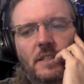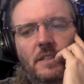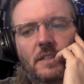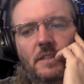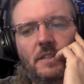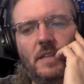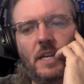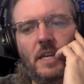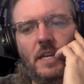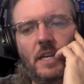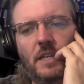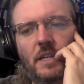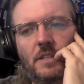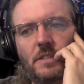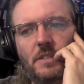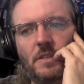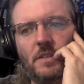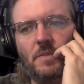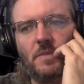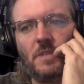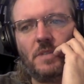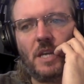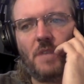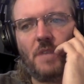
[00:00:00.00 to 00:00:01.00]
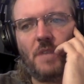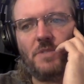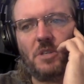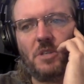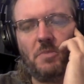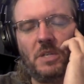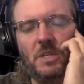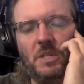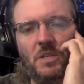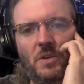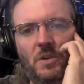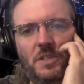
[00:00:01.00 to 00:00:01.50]
they sometimes could
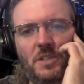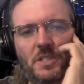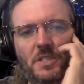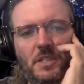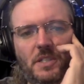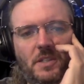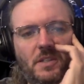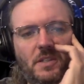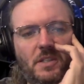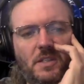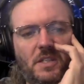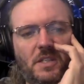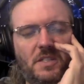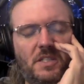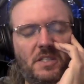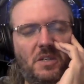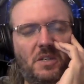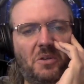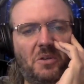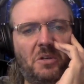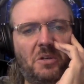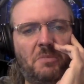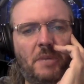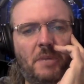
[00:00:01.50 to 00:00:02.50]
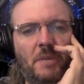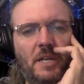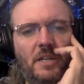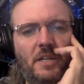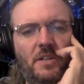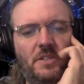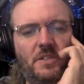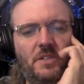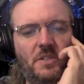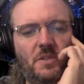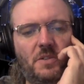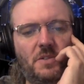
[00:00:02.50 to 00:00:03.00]
be noisy because the older
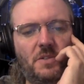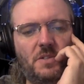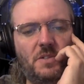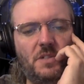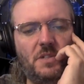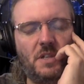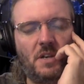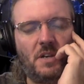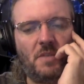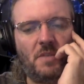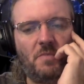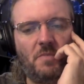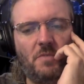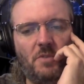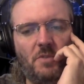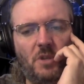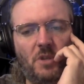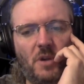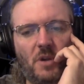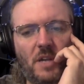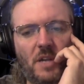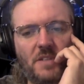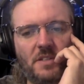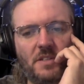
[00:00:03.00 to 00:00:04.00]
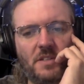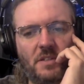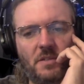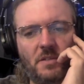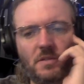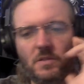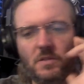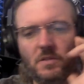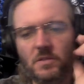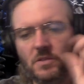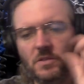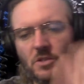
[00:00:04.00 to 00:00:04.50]
monitors used fluorescent
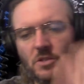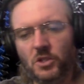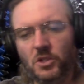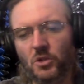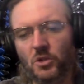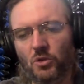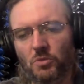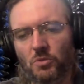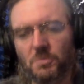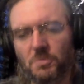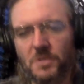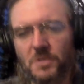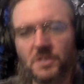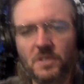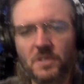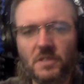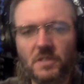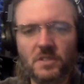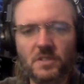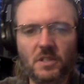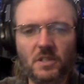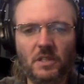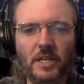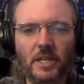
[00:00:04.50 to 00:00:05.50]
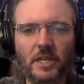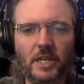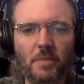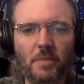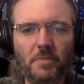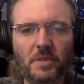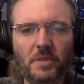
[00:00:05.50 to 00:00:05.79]
tubes to light up